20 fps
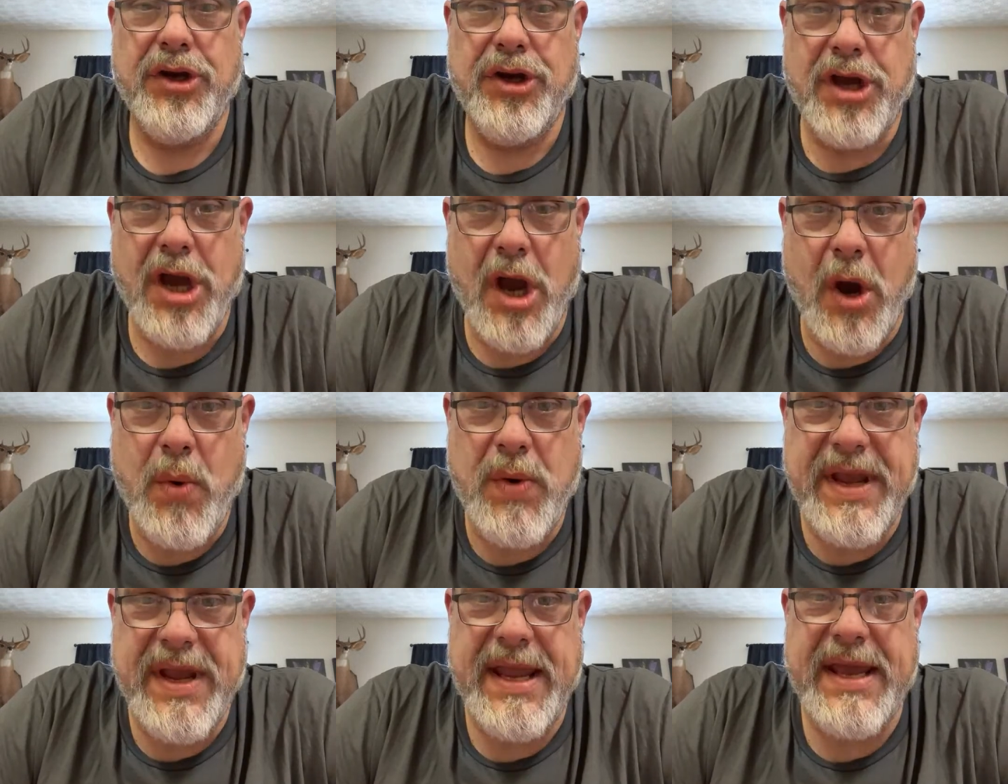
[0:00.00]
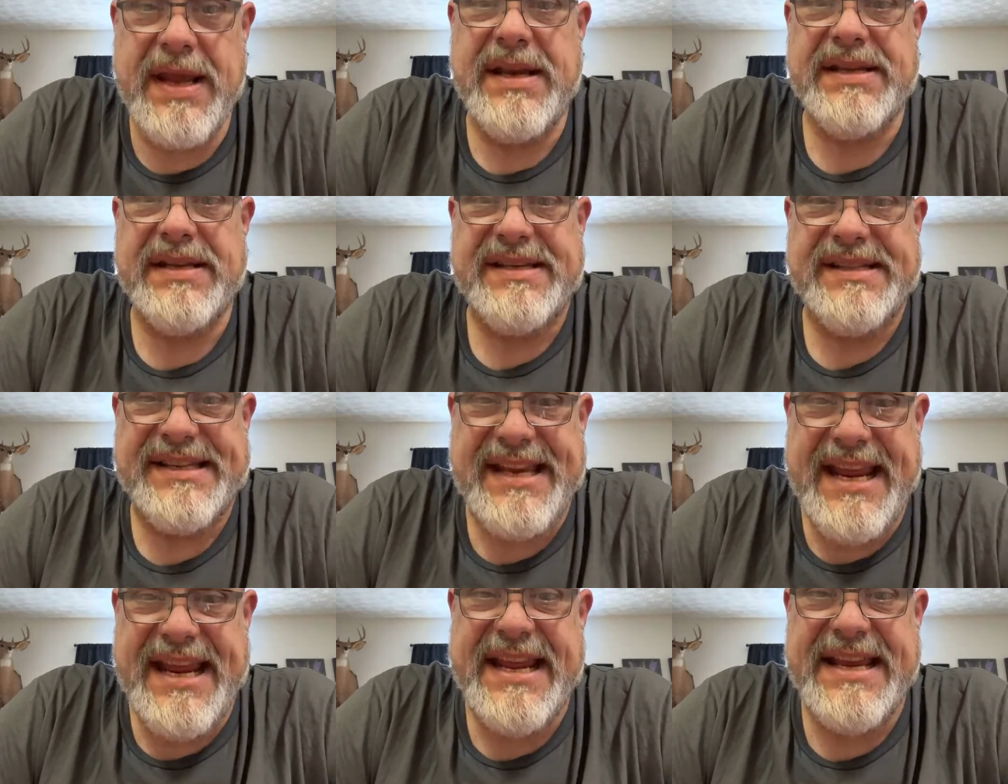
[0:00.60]
Go get a
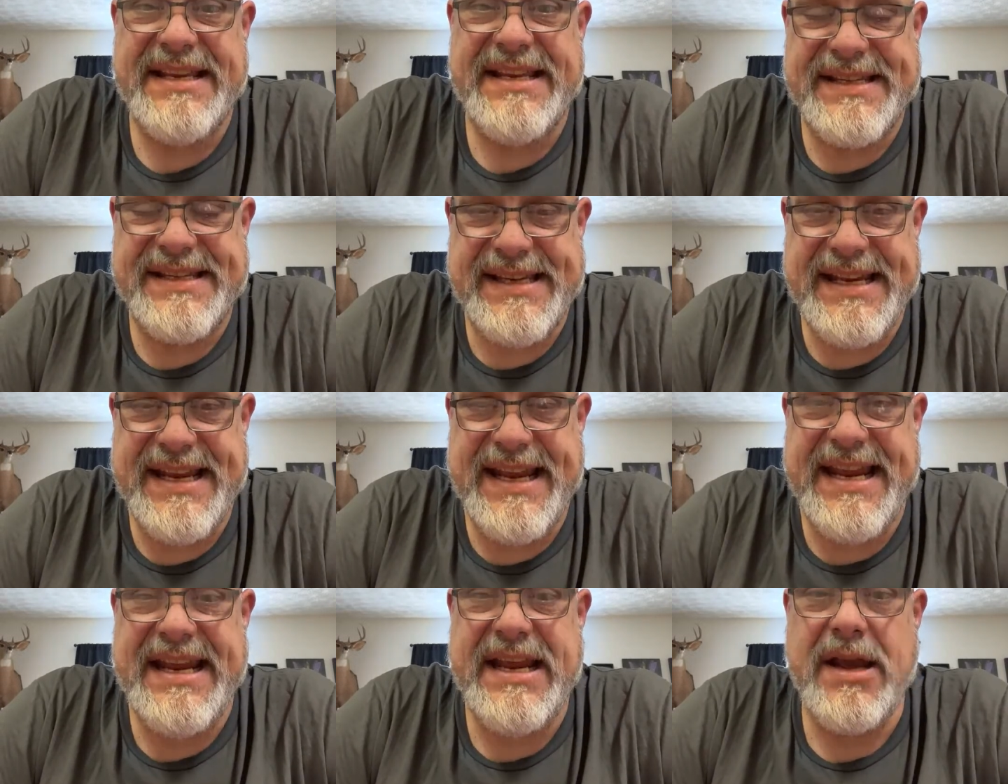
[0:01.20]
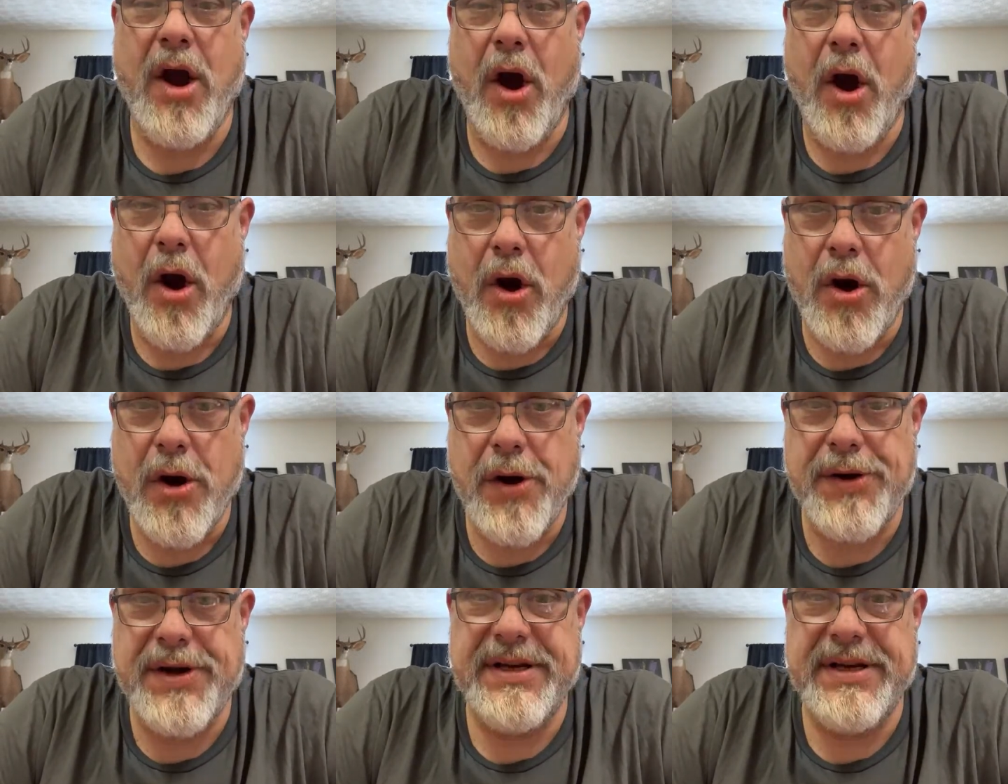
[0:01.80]
CNC
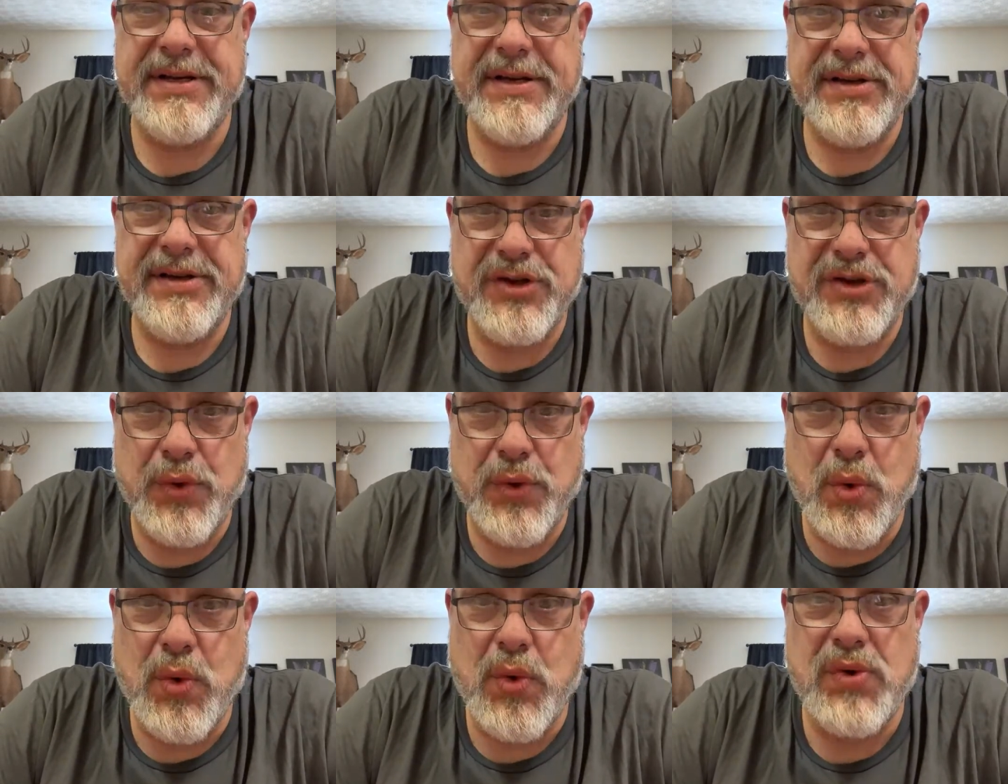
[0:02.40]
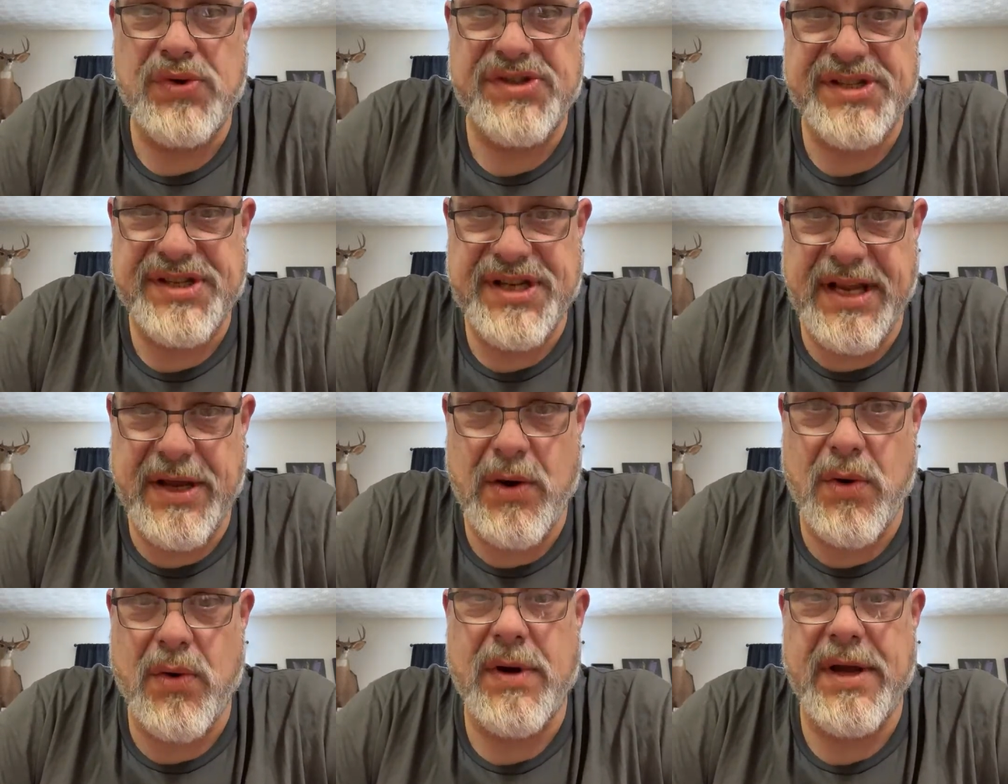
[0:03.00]
hardened tool
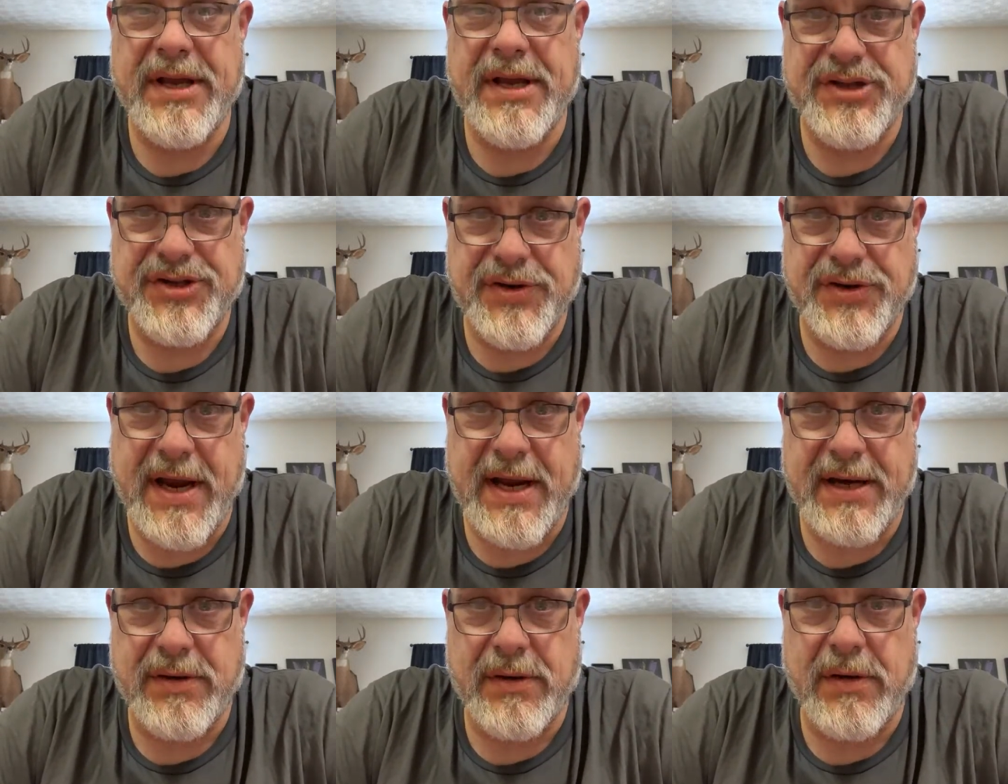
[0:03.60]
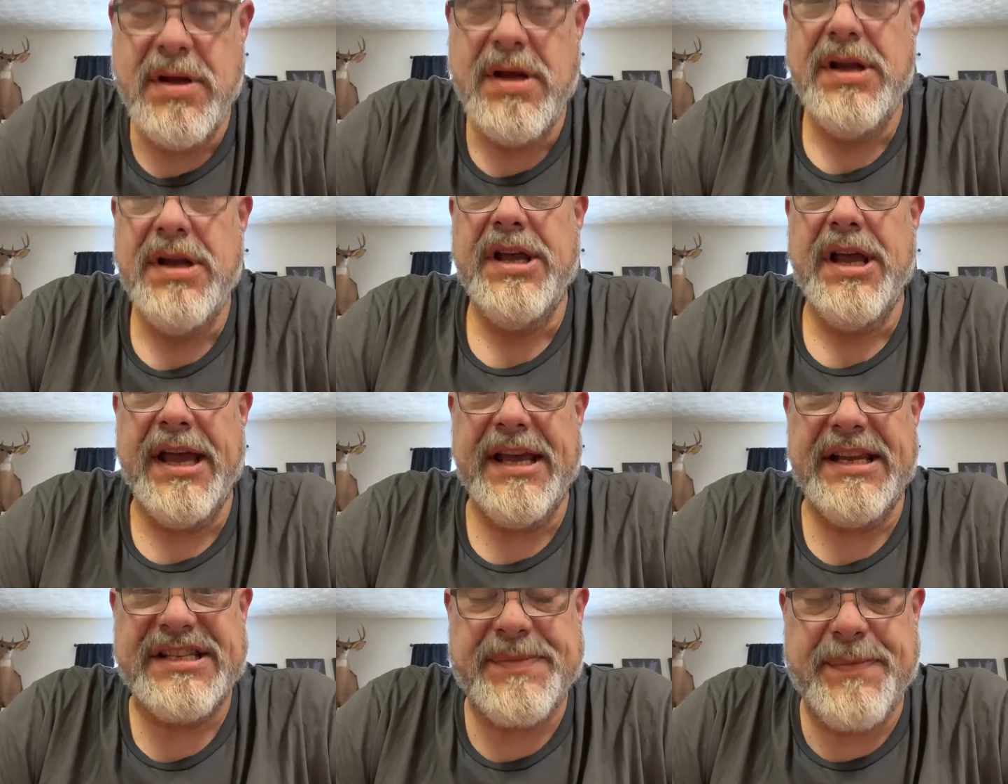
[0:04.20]
steel extractor,
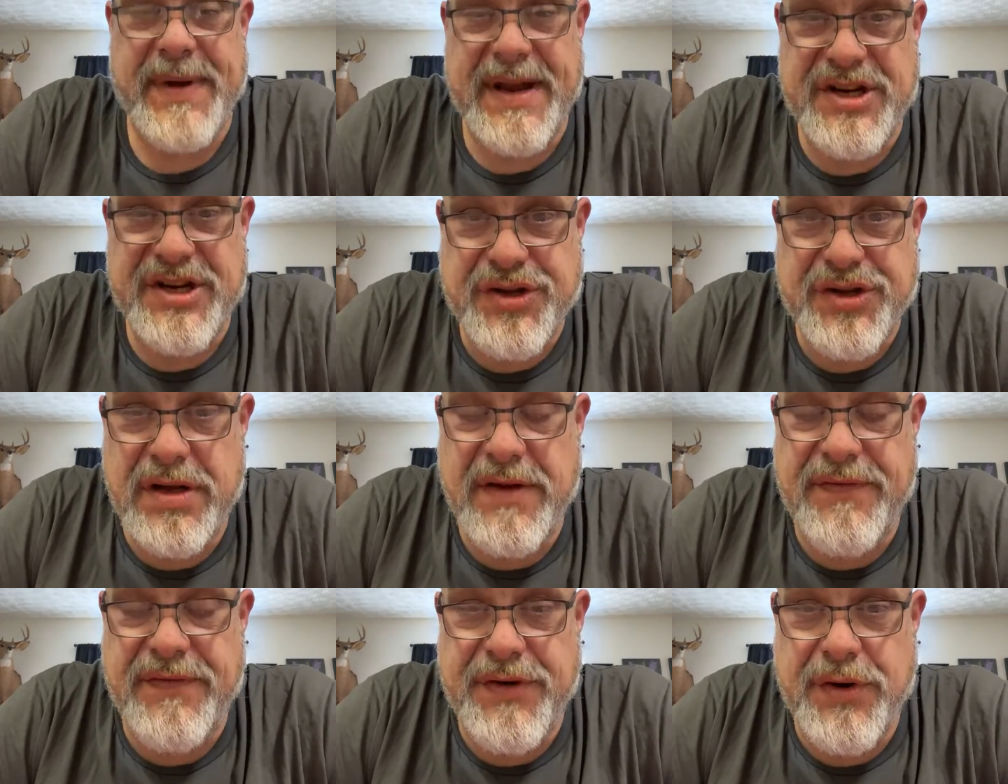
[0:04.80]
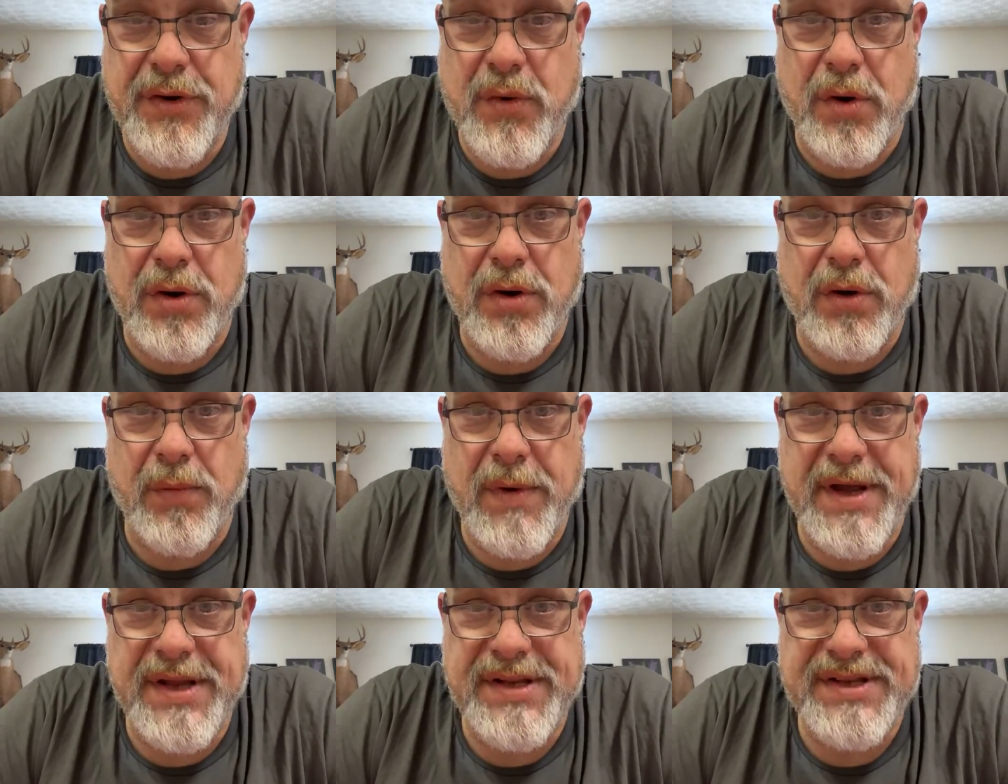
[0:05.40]
especially if you're going
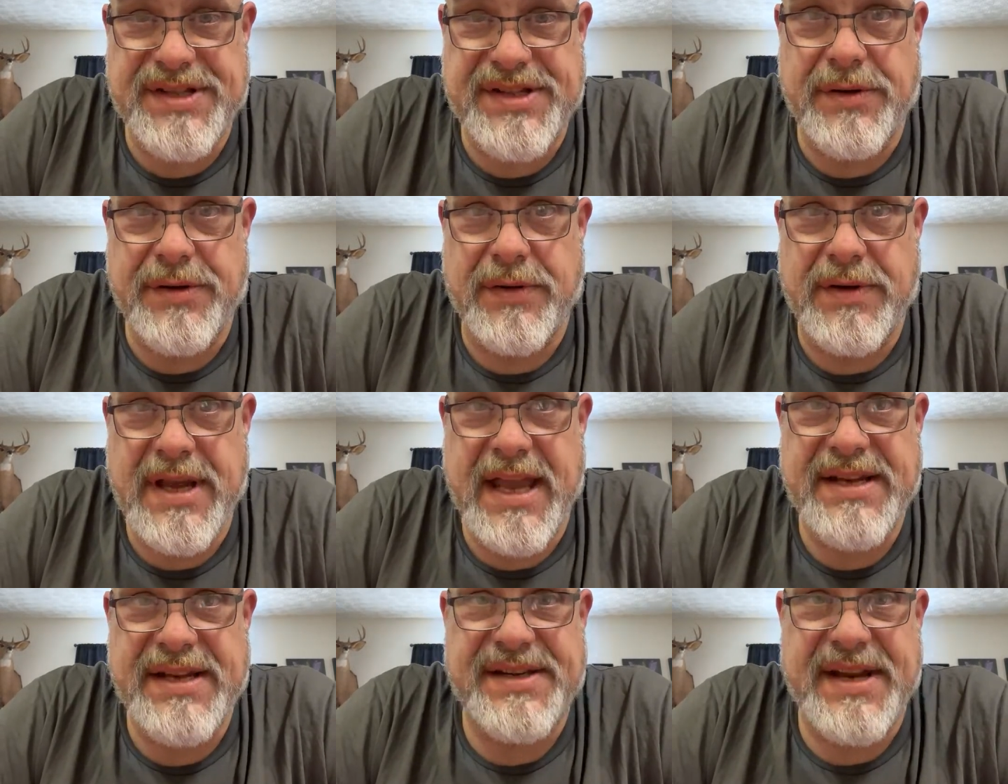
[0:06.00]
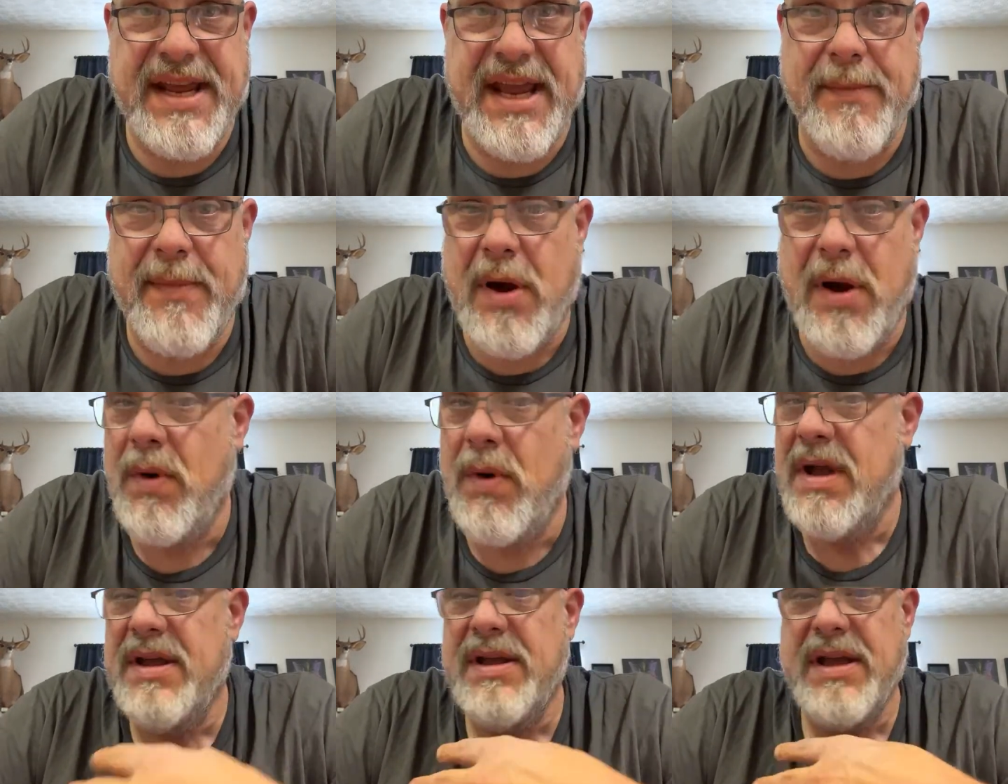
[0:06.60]
to run steel cased
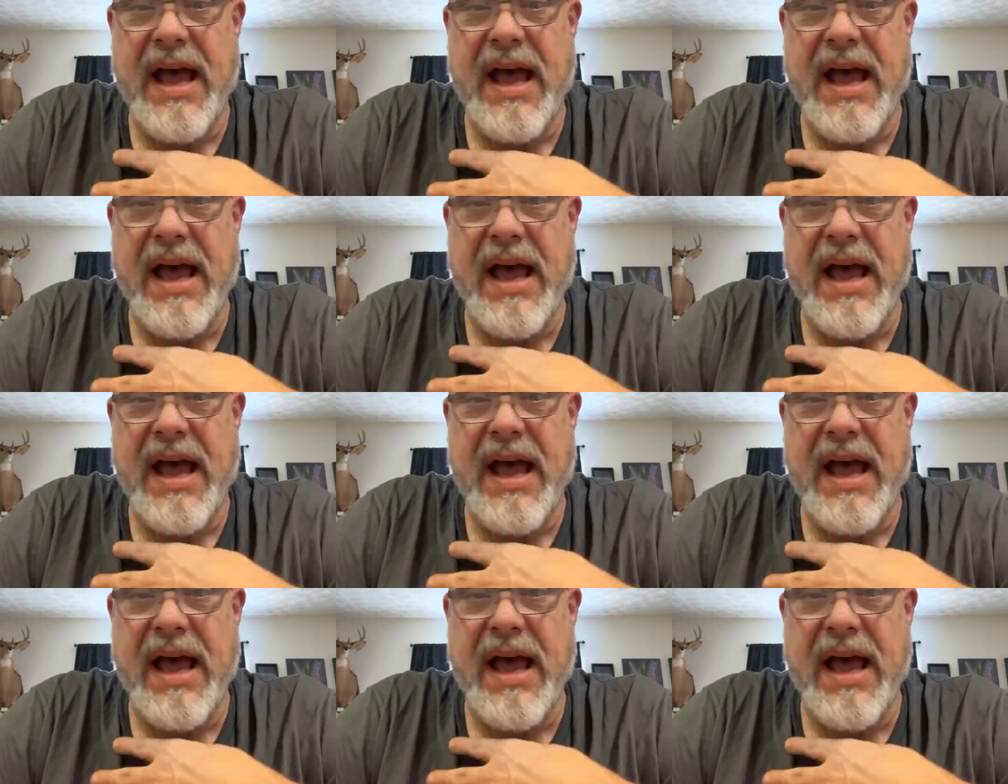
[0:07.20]
ammo.